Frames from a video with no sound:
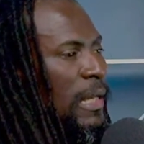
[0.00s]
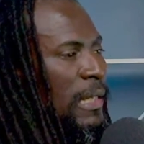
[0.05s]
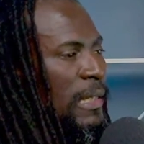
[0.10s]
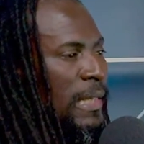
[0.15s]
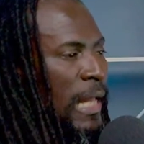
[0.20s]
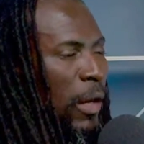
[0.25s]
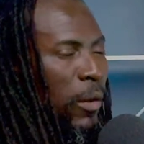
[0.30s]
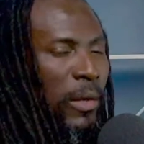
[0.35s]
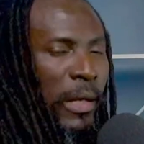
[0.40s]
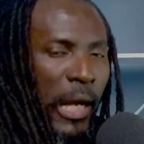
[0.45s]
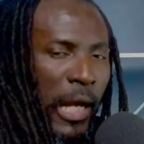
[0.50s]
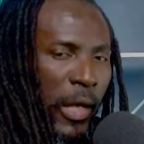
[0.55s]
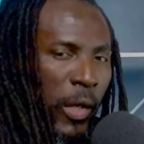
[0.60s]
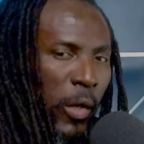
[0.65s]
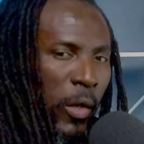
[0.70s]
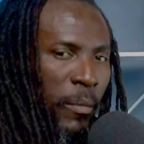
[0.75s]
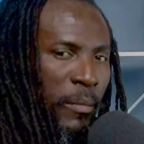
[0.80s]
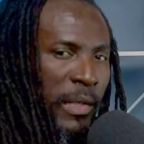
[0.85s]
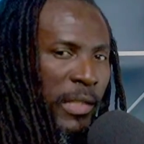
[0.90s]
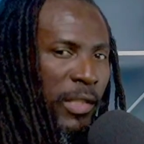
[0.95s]
that will
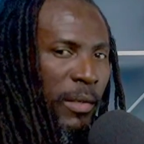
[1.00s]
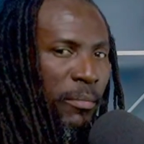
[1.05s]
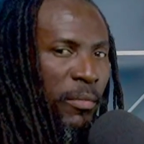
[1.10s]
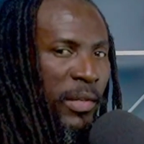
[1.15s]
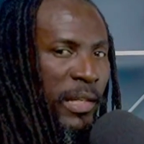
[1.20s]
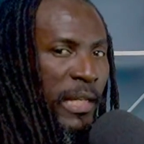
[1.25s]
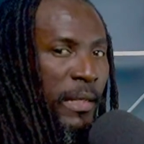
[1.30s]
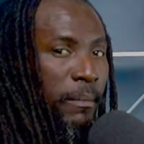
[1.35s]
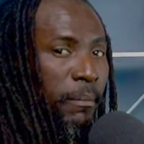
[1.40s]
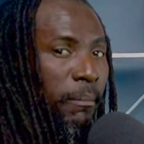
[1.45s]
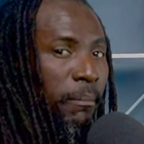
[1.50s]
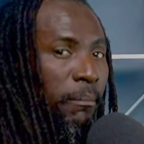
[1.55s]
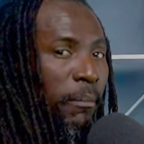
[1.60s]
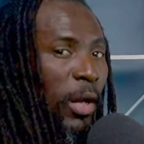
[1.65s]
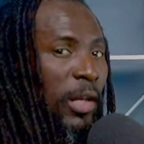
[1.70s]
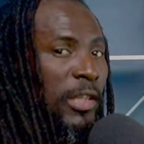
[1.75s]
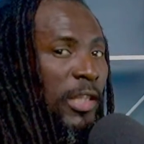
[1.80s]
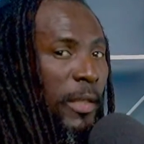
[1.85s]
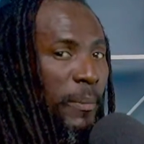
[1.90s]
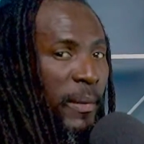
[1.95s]
allow me to bring in
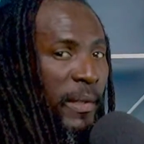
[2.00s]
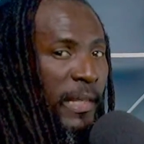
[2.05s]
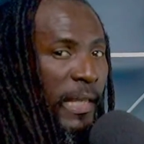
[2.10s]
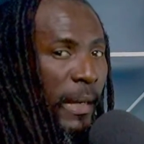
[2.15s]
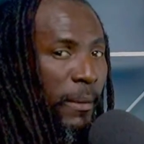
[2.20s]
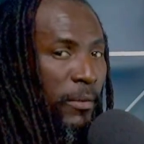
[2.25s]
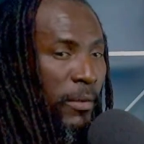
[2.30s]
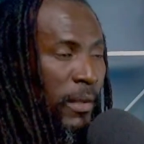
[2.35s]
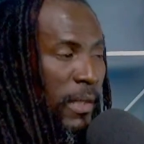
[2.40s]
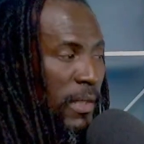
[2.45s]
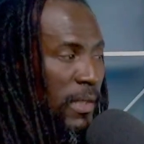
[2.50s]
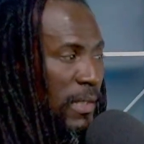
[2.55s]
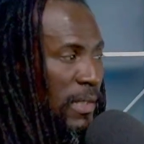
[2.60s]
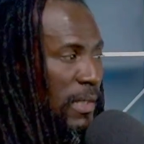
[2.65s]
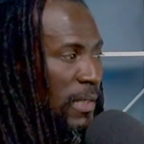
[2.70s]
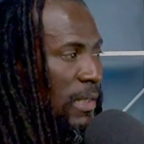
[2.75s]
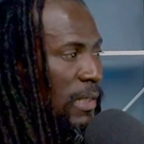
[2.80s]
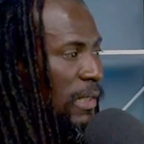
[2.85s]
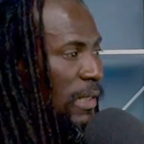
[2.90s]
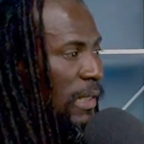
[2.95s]
multiple cameras
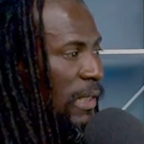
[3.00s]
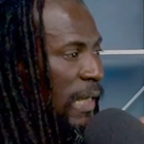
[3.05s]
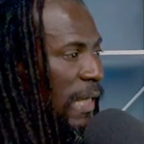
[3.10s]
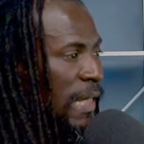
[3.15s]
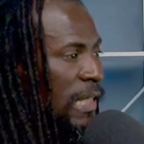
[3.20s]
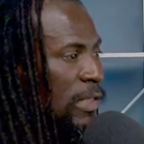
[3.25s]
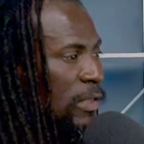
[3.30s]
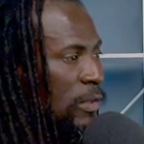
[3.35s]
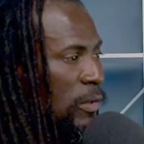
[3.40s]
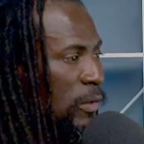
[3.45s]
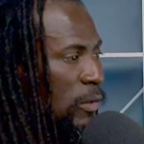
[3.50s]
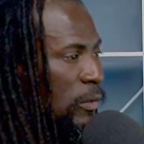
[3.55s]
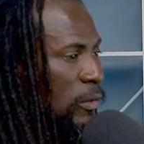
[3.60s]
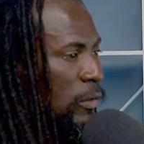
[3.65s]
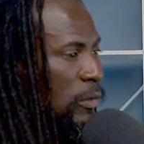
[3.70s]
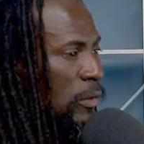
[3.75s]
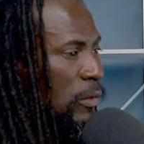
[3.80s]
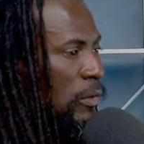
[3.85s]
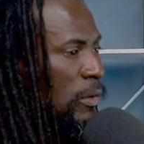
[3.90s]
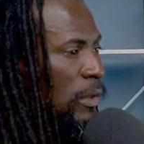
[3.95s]

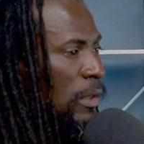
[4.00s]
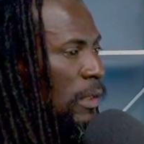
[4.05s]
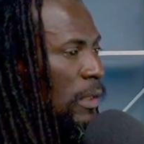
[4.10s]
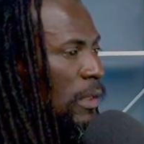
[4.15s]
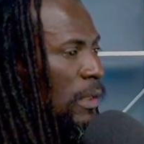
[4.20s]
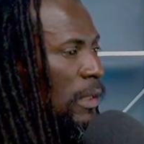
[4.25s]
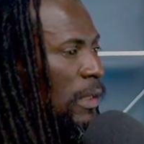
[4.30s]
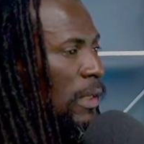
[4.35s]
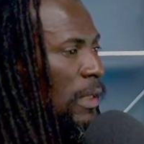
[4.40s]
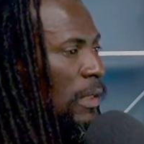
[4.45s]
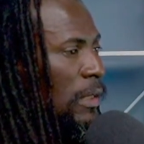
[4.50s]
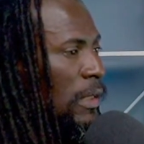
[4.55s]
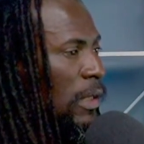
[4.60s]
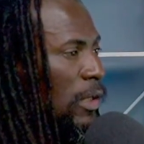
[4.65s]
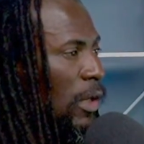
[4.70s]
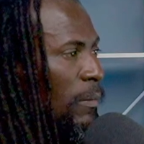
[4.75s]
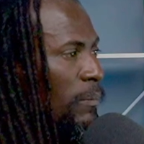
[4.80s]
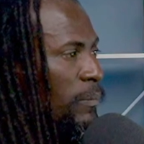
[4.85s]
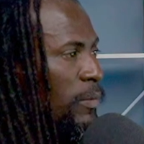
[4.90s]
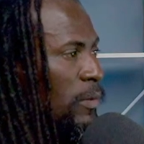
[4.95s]
into the
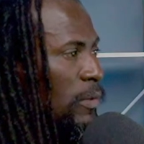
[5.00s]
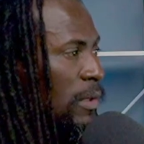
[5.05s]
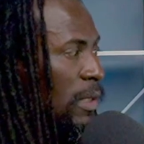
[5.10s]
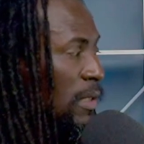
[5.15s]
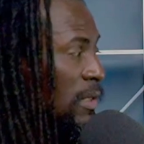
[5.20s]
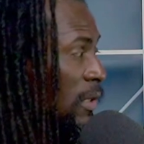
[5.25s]
computer.